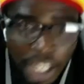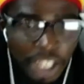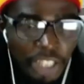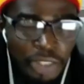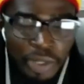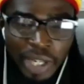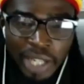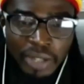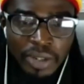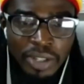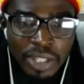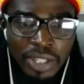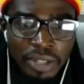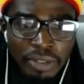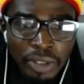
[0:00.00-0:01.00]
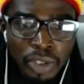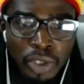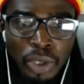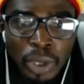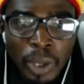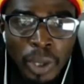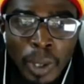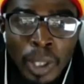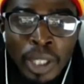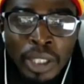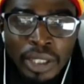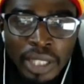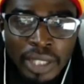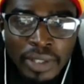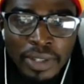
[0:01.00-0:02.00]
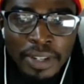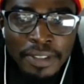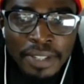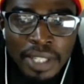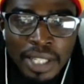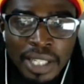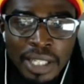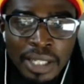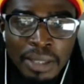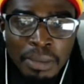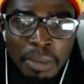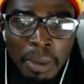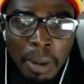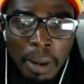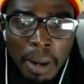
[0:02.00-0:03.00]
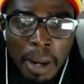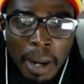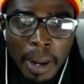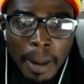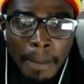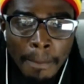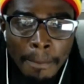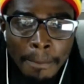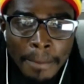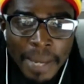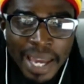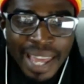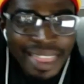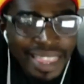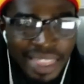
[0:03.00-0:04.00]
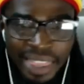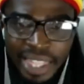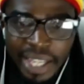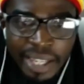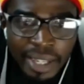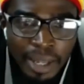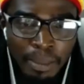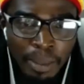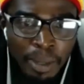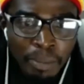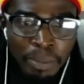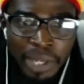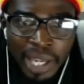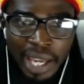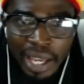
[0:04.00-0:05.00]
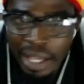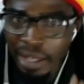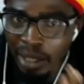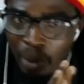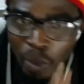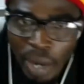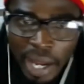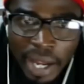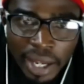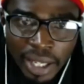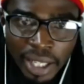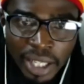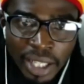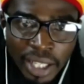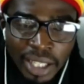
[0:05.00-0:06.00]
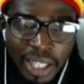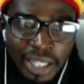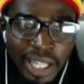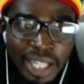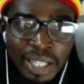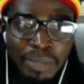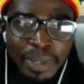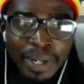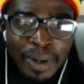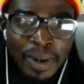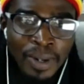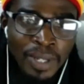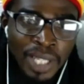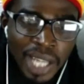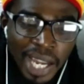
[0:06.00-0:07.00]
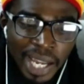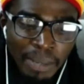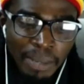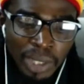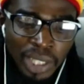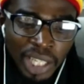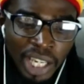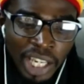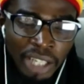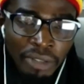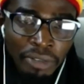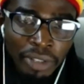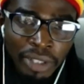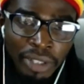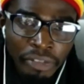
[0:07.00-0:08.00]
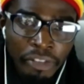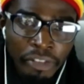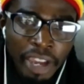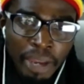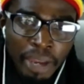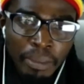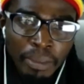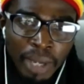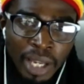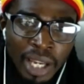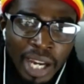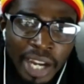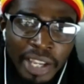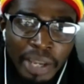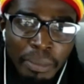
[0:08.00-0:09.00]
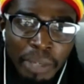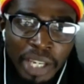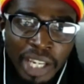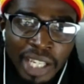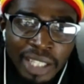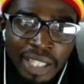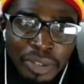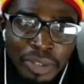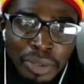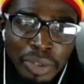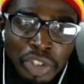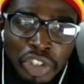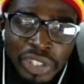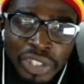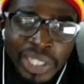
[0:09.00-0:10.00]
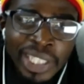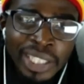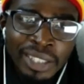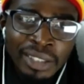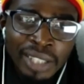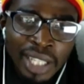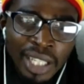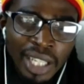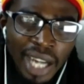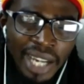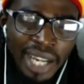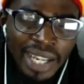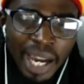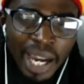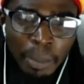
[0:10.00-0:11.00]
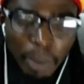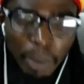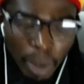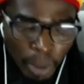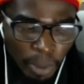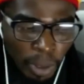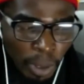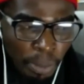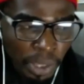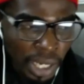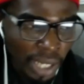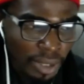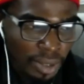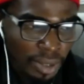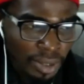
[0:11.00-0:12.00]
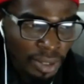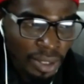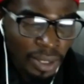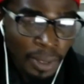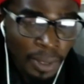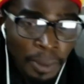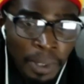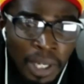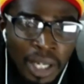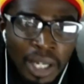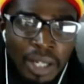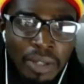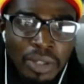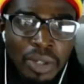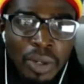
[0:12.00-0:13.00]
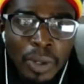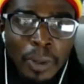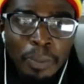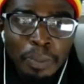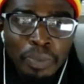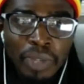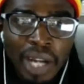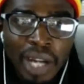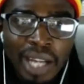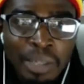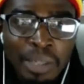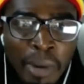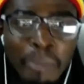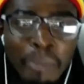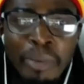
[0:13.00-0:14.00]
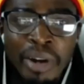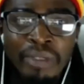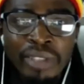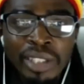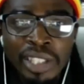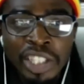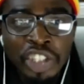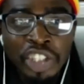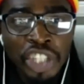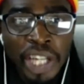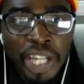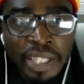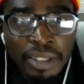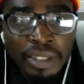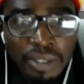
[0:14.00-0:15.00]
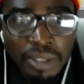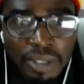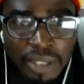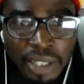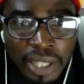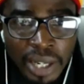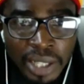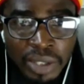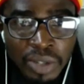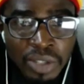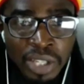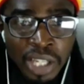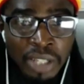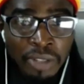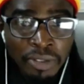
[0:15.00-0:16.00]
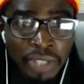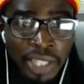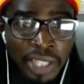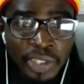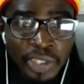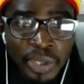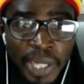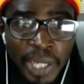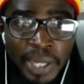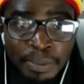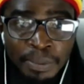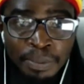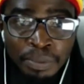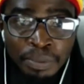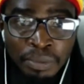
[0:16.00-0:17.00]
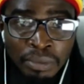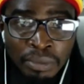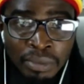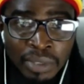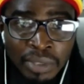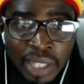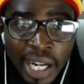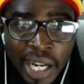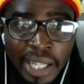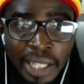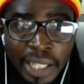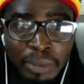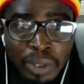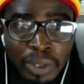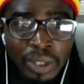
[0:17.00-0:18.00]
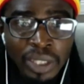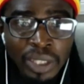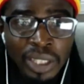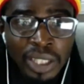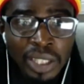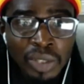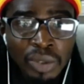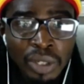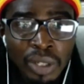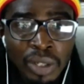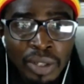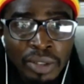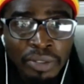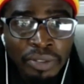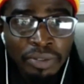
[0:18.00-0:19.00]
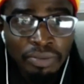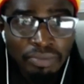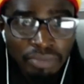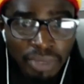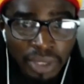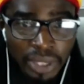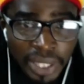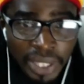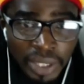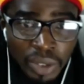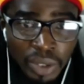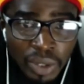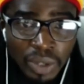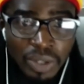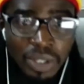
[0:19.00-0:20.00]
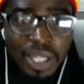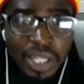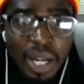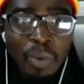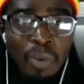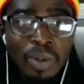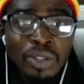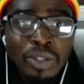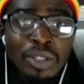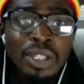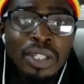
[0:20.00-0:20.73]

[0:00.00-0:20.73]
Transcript: You cannot say for sure that you have seen anything about me anywhere. And that is because I am not in for the fame. I am in to train and help upcoming actors. So as a member of the DGN, the Directors Guild of Nigeria, I am connected to a lot of directors that want